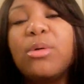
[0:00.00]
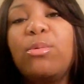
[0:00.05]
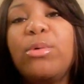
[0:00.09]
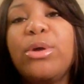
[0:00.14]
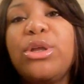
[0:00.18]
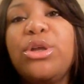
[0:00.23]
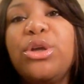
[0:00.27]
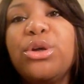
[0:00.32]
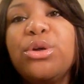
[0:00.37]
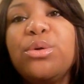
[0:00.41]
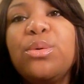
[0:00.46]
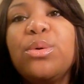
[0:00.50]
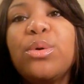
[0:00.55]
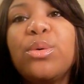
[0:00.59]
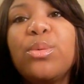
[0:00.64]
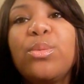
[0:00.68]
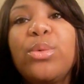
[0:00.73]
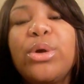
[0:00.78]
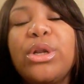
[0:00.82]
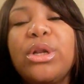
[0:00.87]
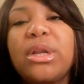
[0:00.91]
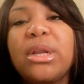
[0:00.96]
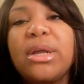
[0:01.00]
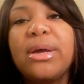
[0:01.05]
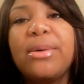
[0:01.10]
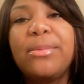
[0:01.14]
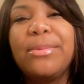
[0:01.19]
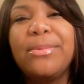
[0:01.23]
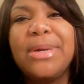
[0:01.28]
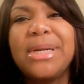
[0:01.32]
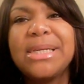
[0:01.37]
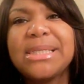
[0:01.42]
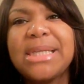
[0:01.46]

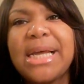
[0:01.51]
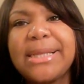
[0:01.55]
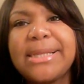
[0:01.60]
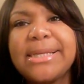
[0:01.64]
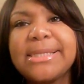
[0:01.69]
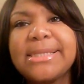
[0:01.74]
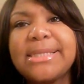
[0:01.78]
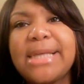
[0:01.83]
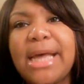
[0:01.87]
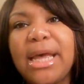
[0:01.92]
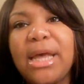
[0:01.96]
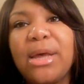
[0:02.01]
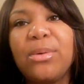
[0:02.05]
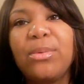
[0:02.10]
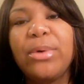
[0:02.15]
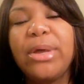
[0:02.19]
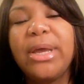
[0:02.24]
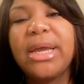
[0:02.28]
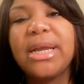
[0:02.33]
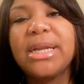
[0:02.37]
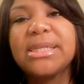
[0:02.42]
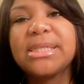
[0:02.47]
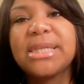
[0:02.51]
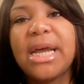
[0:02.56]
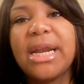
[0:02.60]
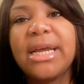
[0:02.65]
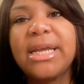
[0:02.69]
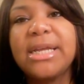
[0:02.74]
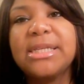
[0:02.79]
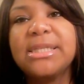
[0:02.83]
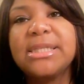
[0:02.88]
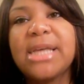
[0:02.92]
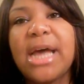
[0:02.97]
When it's like the second week and it's
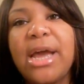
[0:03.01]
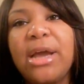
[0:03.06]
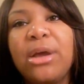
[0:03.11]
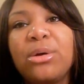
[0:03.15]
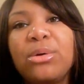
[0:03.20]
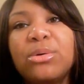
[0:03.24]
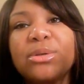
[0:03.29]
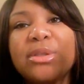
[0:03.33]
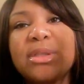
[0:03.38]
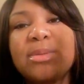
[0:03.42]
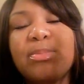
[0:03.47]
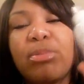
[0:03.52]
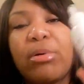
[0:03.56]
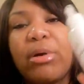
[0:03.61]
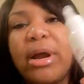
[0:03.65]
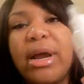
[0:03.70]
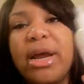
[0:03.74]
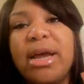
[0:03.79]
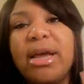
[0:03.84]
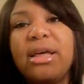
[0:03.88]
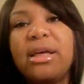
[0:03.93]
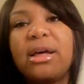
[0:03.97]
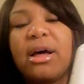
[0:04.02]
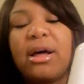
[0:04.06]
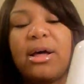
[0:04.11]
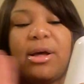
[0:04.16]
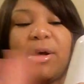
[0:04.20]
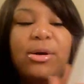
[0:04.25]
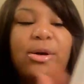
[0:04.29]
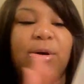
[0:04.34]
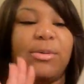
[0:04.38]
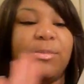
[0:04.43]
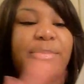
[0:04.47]
kind of get tangled, spray
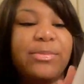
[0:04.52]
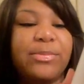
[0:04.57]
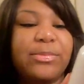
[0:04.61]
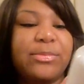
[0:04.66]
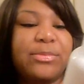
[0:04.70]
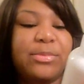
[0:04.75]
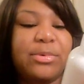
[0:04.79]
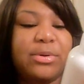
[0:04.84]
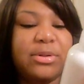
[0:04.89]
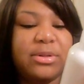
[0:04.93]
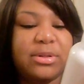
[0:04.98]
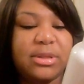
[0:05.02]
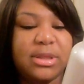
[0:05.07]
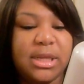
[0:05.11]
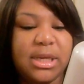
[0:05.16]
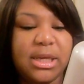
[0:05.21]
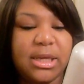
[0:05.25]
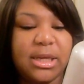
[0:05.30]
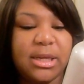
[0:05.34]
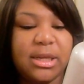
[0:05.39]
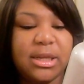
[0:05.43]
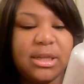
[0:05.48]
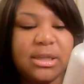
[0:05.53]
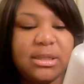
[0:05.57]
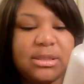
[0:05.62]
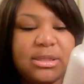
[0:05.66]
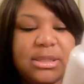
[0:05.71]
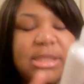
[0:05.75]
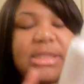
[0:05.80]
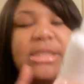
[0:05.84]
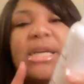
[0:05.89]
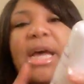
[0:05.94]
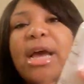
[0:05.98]
the
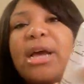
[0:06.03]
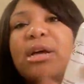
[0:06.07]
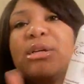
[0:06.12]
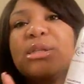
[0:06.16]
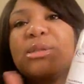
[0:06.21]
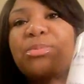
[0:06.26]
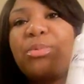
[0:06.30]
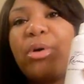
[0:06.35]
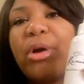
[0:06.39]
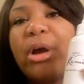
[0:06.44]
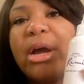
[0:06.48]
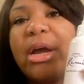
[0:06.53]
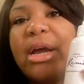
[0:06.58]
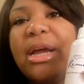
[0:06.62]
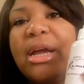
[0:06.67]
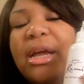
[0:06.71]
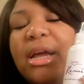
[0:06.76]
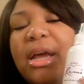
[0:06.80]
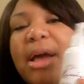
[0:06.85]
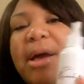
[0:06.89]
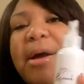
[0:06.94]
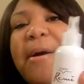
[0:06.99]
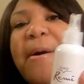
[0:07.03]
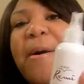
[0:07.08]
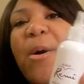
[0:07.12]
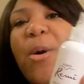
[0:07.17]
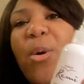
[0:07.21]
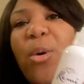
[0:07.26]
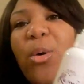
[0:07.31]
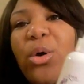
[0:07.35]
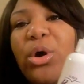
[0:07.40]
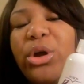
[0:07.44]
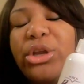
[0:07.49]
detangle spray
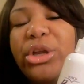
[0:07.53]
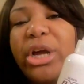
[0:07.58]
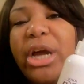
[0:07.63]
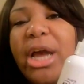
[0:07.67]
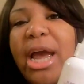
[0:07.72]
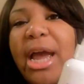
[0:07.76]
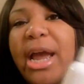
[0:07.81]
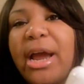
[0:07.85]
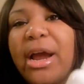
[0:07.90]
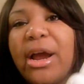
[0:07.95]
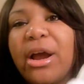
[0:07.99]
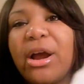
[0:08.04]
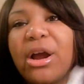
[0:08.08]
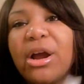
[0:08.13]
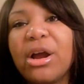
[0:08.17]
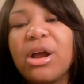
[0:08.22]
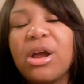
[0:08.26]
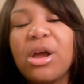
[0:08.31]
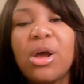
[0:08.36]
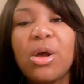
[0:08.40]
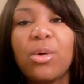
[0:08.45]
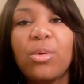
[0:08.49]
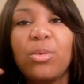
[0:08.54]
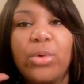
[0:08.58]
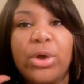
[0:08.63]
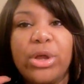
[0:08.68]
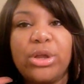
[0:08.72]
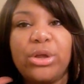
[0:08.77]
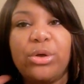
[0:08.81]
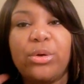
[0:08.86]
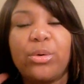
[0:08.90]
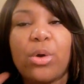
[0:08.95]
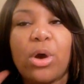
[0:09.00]
on your hair
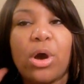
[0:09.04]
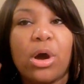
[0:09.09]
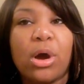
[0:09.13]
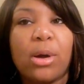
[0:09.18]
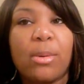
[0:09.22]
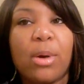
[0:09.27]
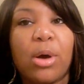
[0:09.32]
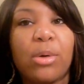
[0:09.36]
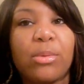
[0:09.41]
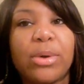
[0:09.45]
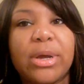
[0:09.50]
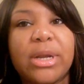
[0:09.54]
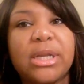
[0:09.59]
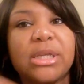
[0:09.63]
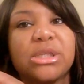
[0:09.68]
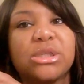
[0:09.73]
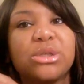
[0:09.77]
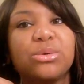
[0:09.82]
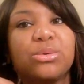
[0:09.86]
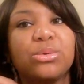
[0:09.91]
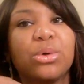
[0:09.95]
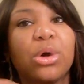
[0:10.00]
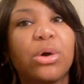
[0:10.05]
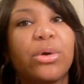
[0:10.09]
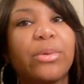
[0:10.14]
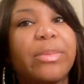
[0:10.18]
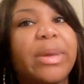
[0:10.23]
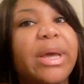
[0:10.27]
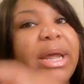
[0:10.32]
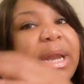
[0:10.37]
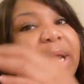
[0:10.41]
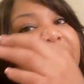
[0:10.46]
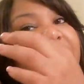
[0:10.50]
when you are ready to go
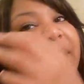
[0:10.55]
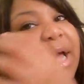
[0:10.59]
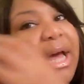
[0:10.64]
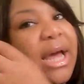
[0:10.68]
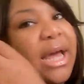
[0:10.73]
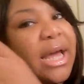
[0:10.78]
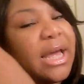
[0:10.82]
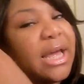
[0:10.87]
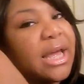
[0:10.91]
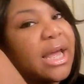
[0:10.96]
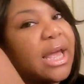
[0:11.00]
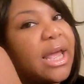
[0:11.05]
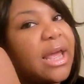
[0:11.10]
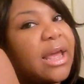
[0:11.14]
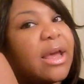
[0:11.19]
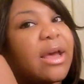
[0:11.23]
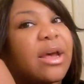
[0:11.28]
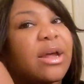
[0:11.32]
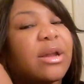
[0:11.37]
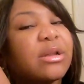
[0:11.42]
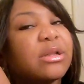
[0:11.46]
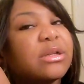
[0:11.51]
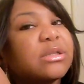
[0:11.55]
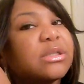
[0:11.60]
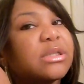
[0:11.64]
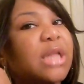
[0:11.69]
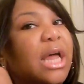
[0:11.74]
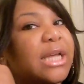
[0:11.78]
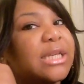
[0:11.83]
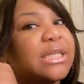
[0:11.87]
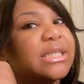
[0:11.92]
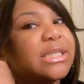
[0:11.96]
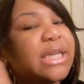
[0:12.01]
to bed at night, and
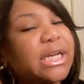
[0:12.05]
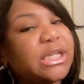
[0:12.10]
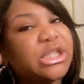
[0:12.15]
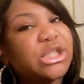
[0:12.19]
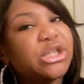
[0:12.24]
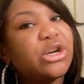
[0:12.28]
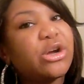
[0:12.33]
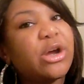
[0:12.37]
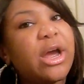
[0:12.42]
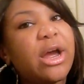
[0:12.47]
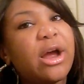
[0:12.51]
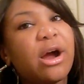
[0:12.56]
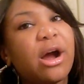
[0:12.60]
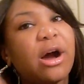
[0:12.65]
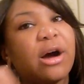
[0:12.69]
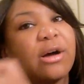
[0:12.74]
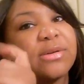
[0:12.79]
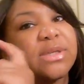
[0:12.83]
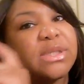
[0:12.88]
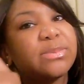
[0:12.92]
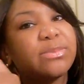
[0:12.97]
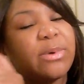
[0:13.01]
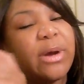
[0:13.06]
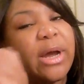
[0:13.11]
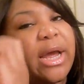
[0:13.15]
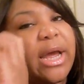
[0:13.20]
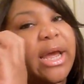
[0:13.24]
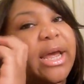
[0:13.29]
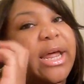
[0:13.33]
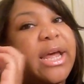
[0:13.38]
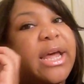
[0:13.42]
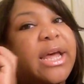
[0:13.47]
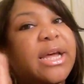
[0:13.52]
like section your hair off,
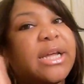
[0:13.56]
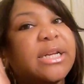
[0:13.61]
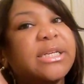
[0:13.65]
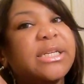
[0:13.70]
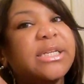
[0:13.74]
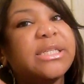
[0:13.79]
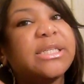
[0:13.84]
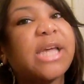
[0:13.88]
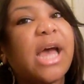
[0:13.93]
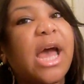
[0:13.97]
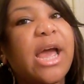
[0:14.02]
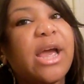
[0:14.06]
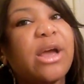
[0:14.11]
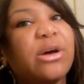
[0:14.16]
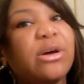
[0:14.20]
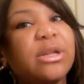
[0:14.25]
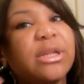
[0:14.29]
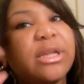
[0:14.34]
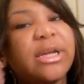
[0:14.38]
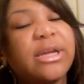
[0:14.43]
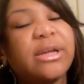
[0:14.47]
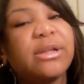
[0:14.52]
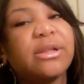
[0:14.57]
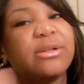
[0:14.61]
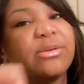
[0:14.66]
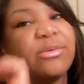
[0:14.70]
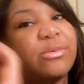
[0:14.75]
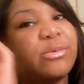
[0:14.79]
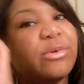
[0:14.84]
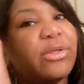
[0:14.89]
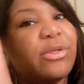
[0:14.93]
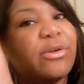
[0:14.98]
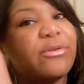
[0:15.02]
spray it, detangle it
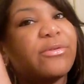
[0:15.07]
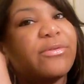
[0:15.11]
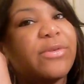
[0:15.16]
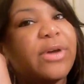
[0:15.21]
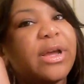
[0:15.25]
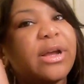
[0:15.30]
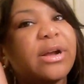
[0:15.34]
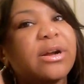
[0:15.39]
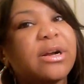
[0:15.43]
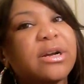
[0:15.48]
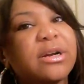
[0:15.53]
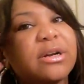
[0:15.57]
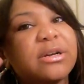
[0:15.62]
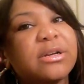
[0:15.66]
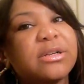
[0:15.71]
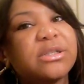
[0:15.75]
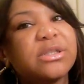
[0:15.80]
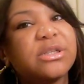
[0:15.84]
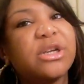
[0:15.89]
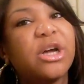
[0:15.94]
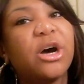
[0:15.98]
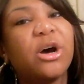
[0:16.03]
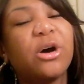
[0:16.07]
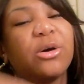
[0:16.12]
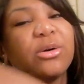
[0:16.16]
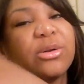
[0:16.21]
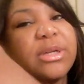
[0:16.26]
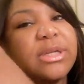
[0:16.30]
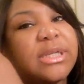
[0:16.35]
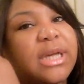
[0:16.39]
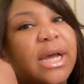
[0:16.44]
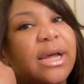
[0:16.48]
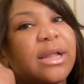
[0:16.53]
with your fingers, you know,
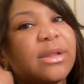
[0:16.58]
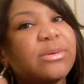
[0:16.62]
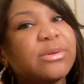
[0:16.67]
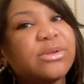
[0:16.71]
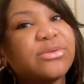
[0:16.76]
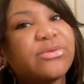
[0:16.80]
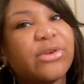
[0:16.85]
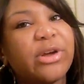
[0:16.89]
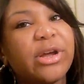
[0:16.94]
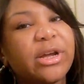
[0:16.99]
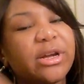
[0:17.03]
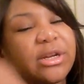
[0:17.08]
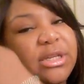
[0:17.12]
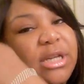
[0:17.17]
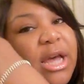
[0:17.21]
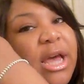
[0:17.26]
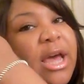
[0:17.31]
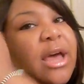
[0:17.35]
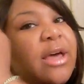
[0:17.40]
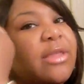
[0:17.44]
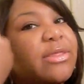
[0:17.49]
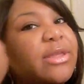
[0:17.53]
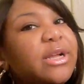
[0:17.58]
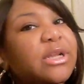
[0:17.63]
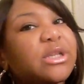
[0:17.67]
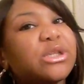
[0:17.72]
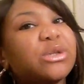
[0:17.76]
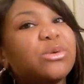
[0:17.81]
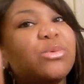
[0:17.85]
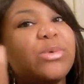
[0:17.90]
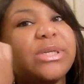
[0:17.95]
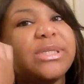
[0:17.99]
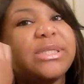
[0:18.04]
detangle with your fingers, then
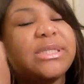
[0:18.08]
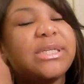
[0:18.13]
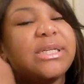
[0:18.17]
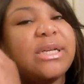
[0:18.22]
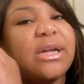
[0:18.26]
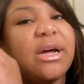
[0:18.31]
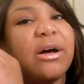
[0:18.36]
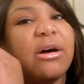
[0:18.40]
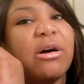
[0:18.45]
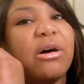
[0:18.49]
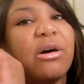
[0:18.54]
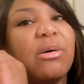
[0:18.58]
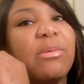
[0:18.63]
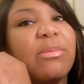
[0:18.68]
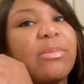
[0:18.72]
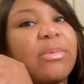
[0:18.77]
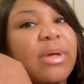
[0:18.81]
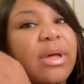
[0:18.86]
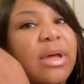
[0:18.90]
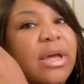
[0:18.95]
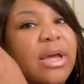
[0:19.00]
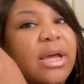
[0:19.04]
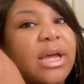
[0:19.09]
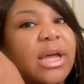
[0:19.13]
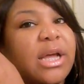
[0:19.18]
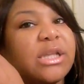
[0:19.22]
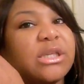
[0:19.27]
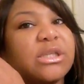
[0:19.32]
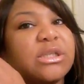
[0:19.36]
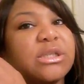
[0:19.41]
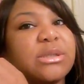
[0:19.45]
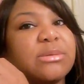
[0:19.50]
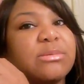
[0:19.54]
twist it up
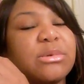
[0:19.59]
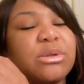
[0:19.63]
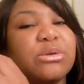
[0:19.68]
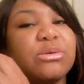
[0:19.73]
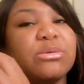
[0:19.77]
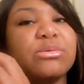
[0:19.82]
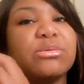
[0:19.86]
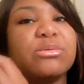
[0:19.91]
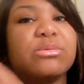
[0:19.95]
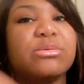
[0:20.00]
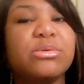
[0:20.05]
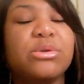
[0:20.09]
into some little,